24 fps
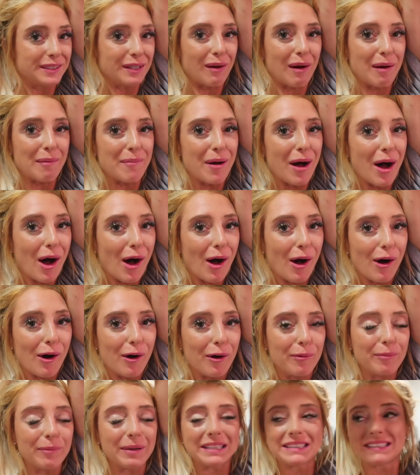So I'm
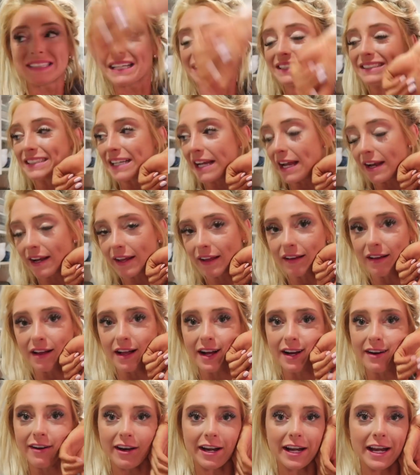home. It's like 10
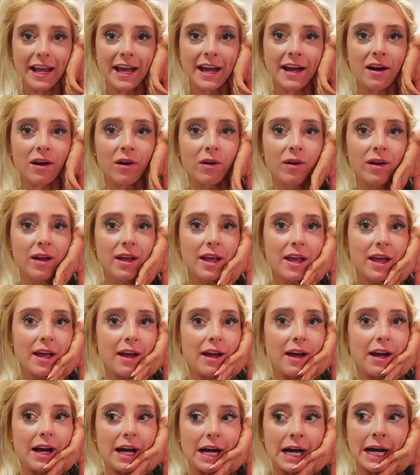o'clock right now.
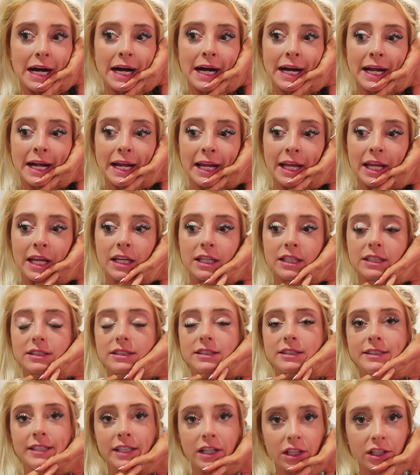I
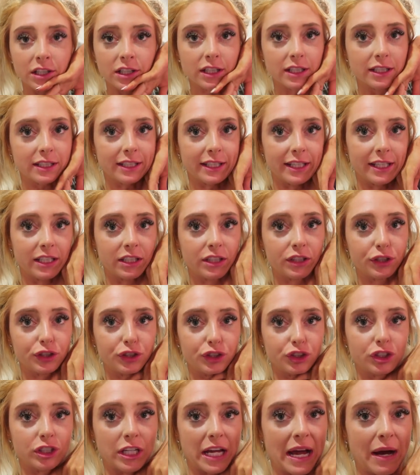still need to
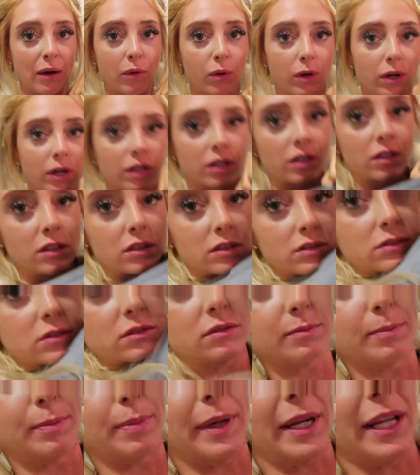shower,
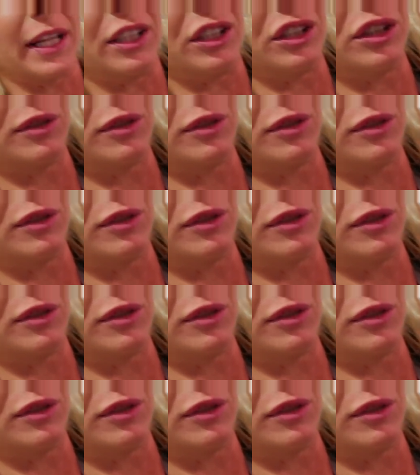but I